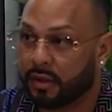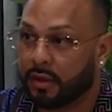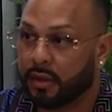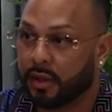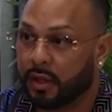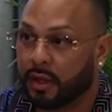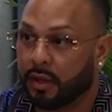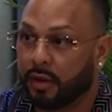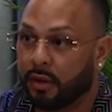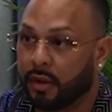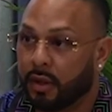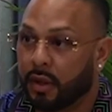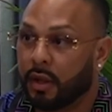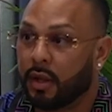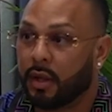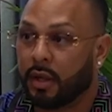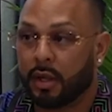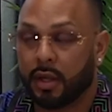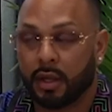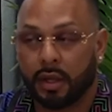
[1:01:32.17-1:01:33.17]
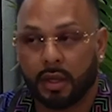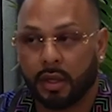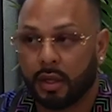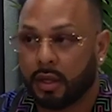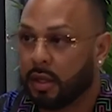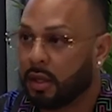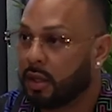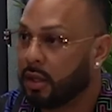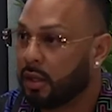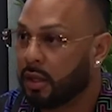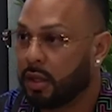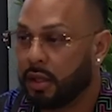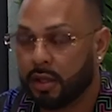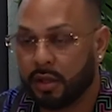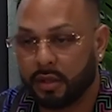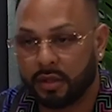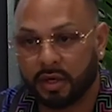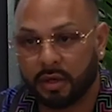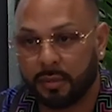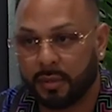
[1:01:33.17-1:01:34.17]
You know, it's huge in the Middle East now.
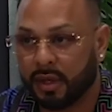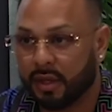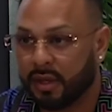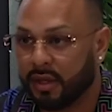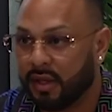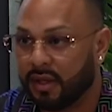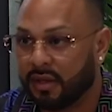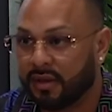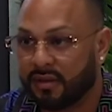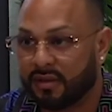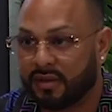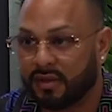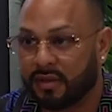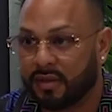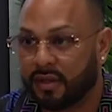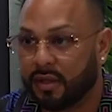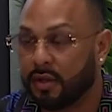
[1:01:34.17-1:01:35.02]
Huge in the Middle East.